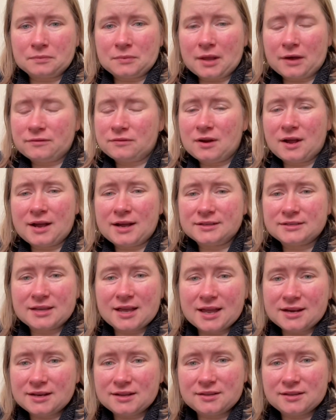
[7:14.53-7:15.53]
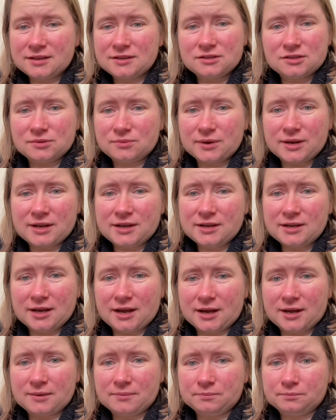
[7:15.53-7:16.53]
I've not had anything to eat
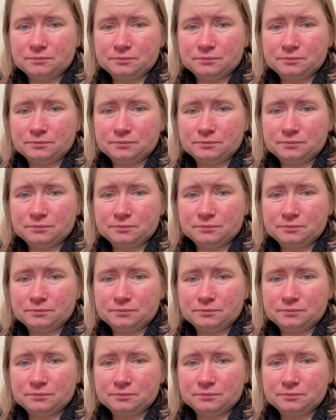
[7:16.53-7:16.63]
yet.